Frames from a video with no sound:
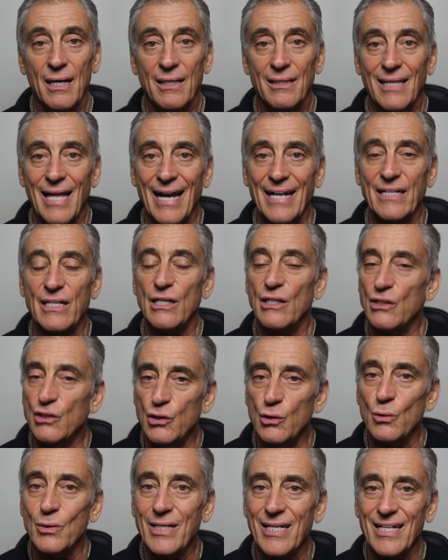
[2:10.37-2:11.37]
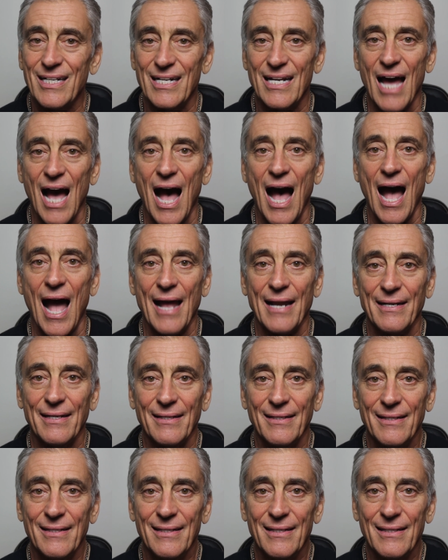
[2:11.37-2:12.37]
Like, you cannot
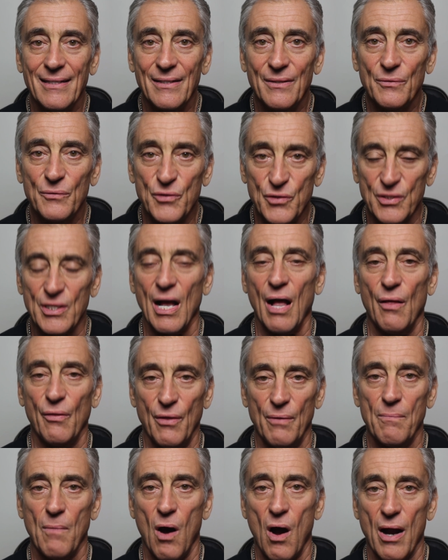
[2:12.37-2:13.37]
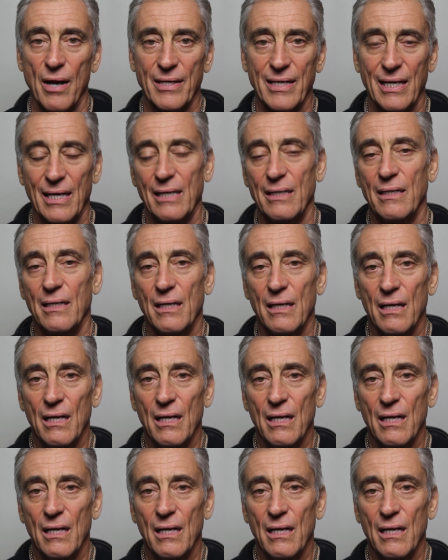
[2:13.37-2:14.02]
sell the market